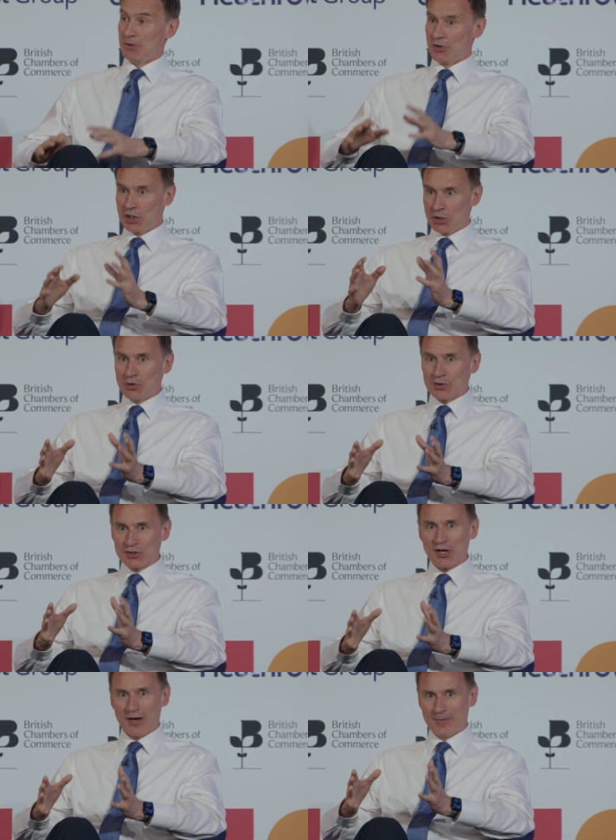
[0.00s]
But the
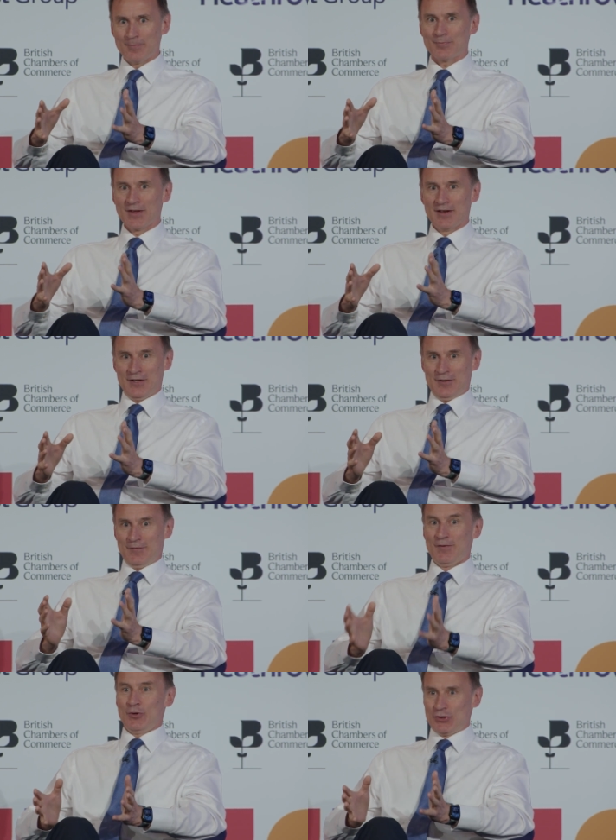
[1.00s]
long-term
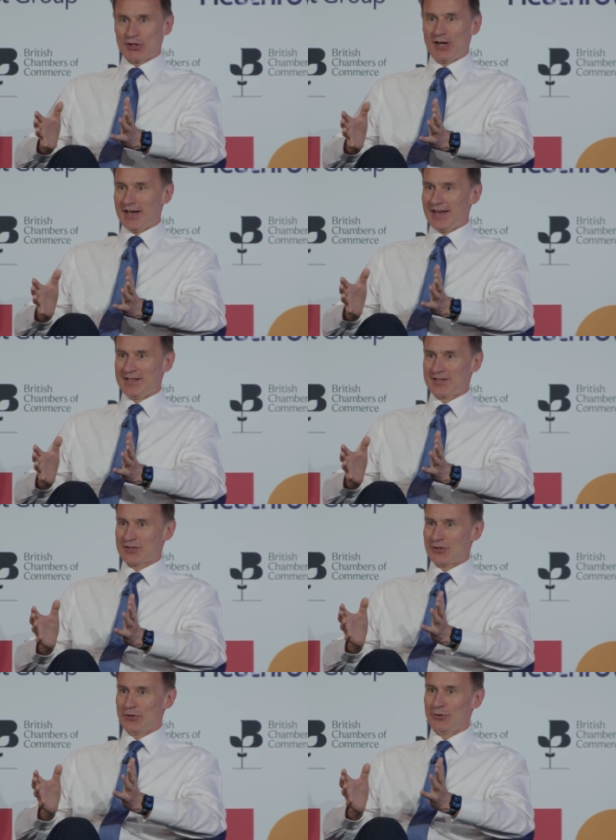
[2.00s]
future is
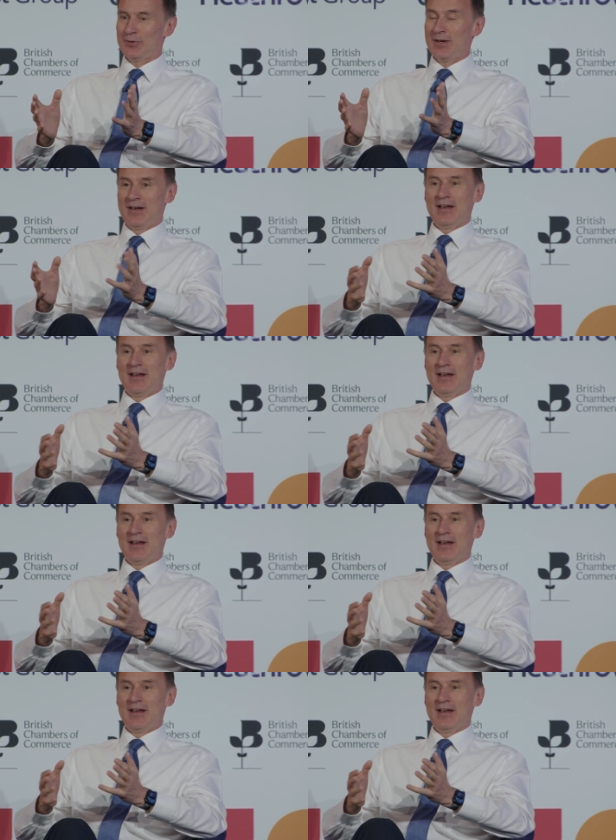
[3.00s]
to,